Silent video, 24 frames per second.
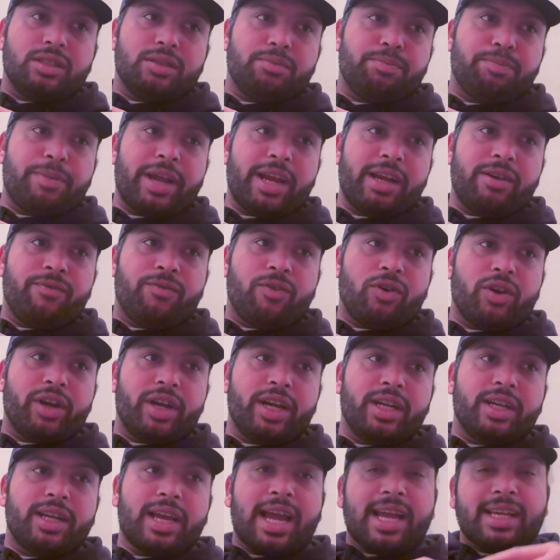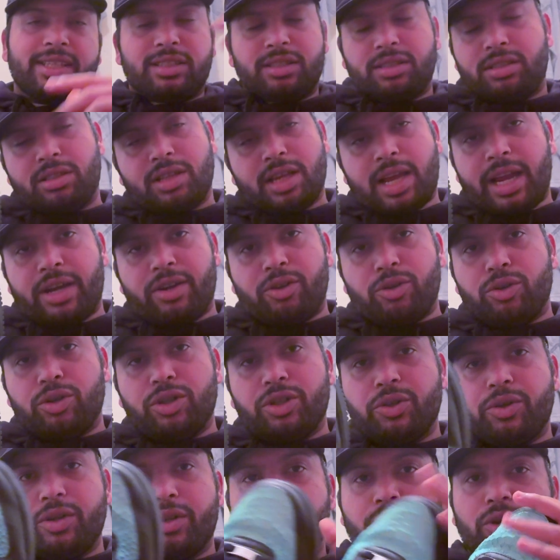paid for it, as I told
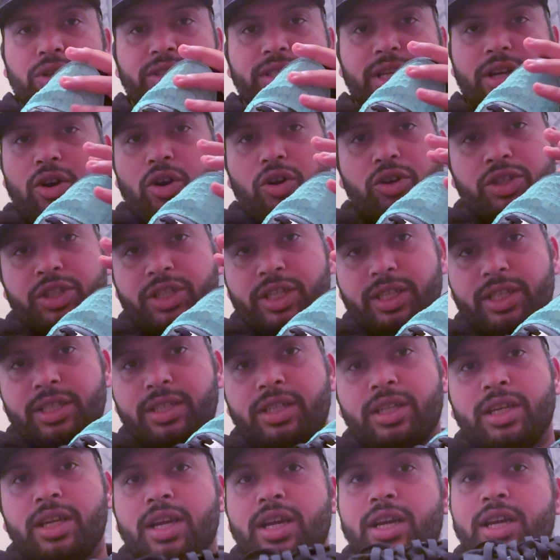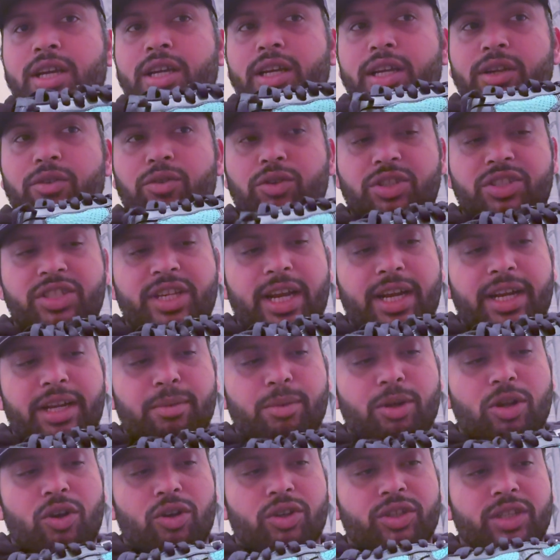you, it was an auction, it was a
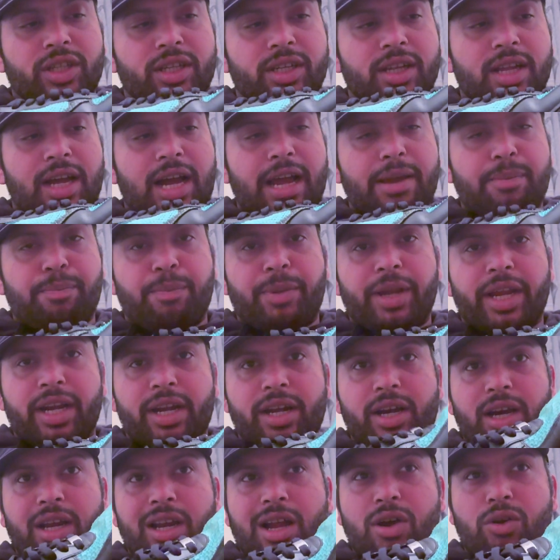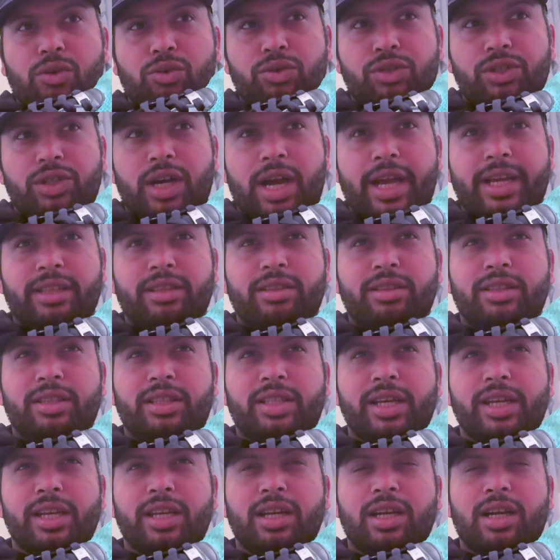charitable auction. I paid around, I
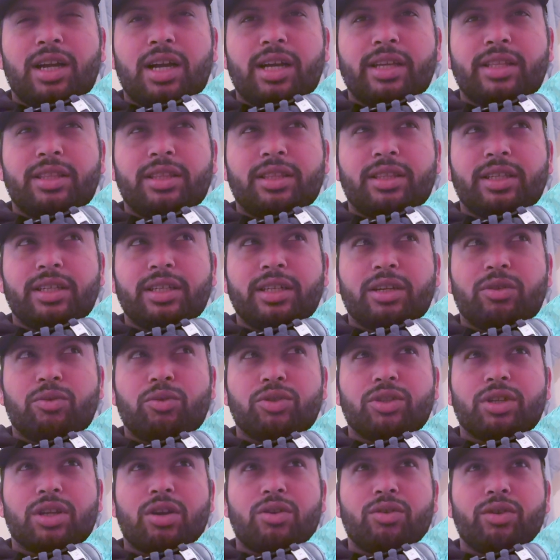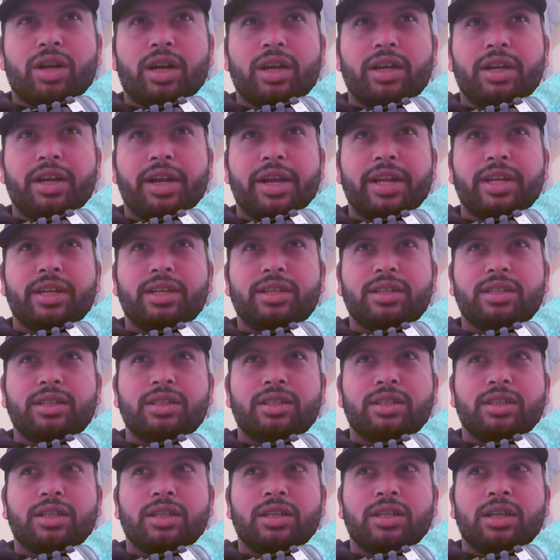think it was around
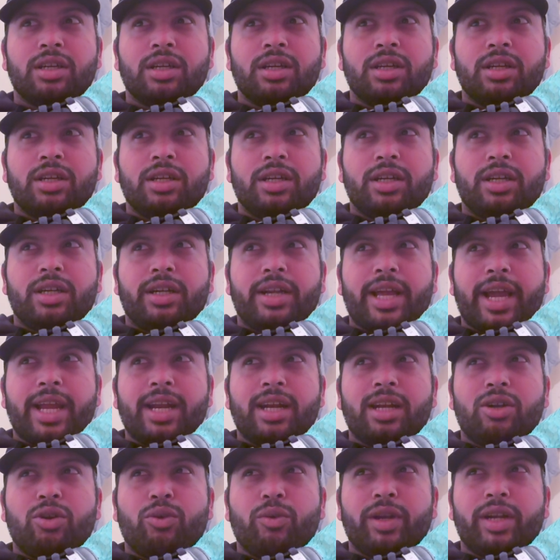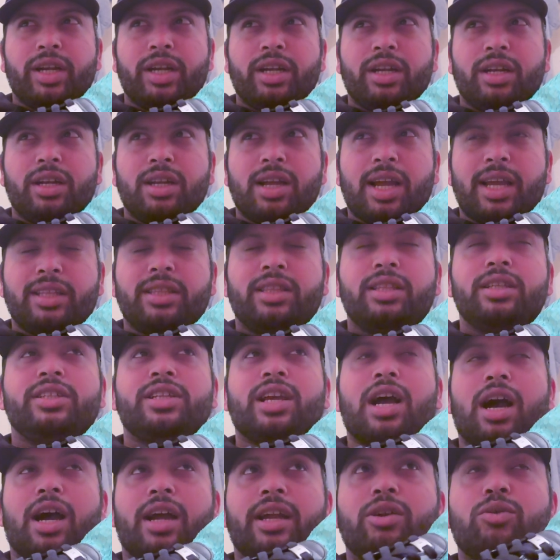110, 20,
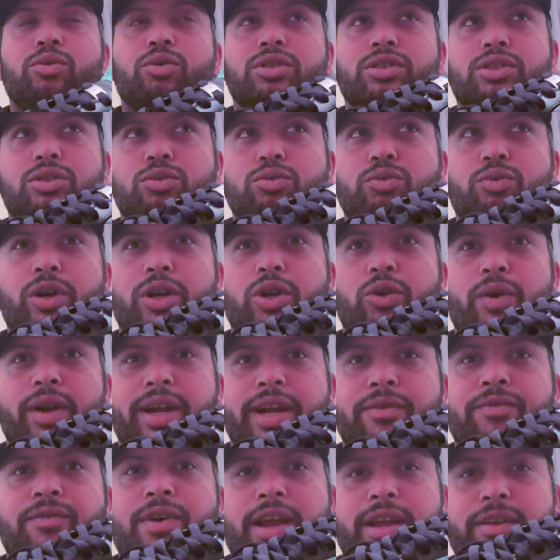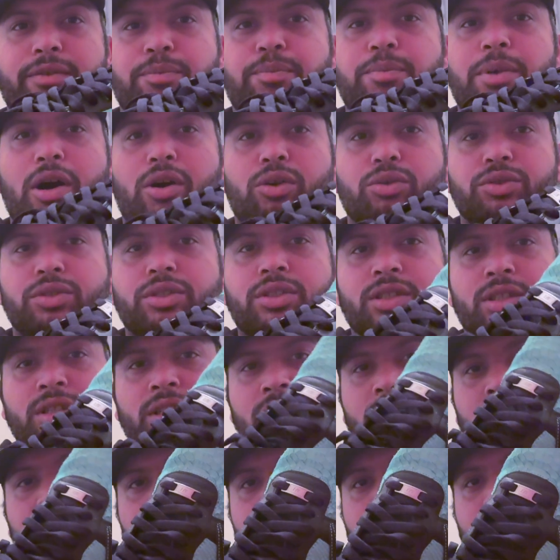yeah, it was 125 pounds
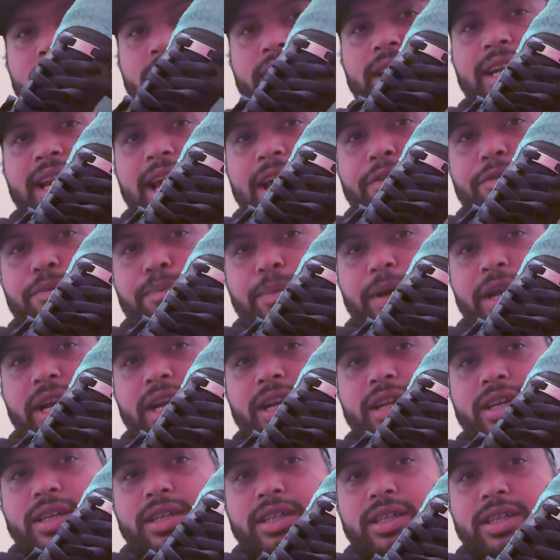that I've paid,